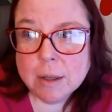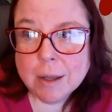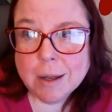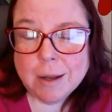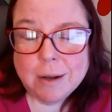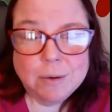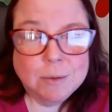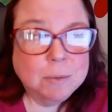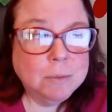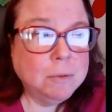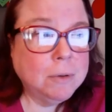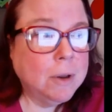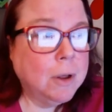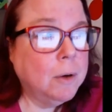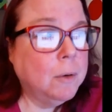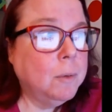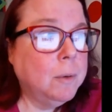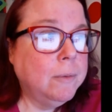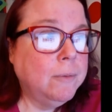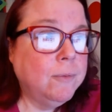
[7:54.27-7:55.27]
I don't
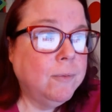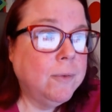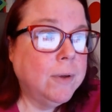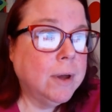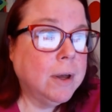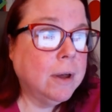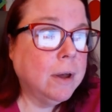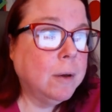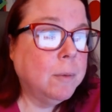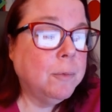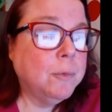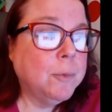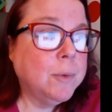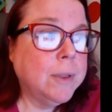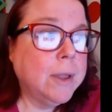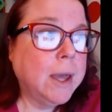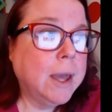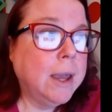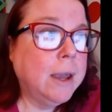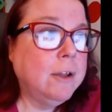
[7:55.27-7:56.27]
know if it comes
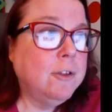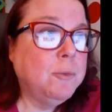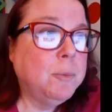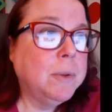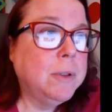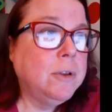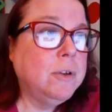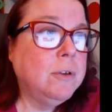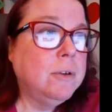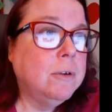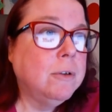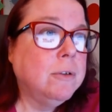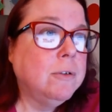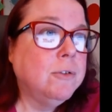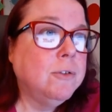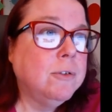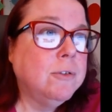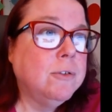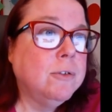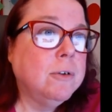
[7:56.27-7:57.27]
with age, but you know,
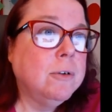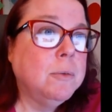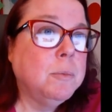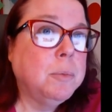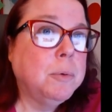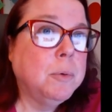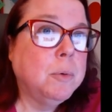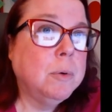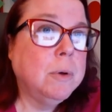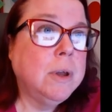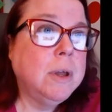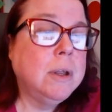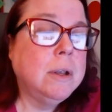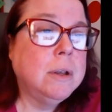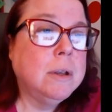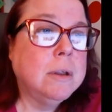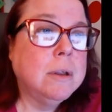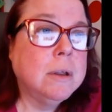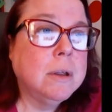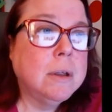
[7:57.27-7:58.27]
there's a certain
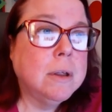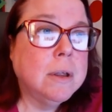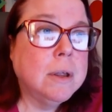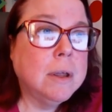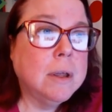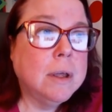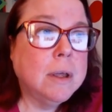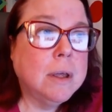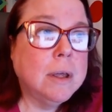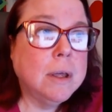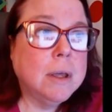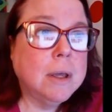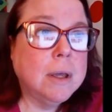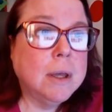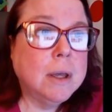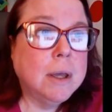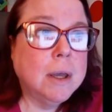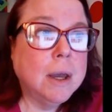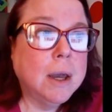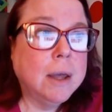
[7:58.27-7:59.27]
point,
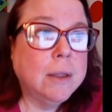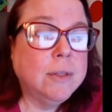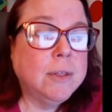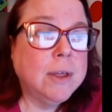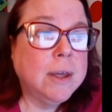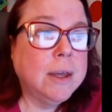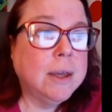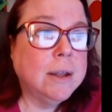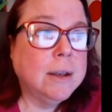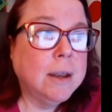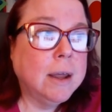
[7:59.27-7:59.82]
I think, in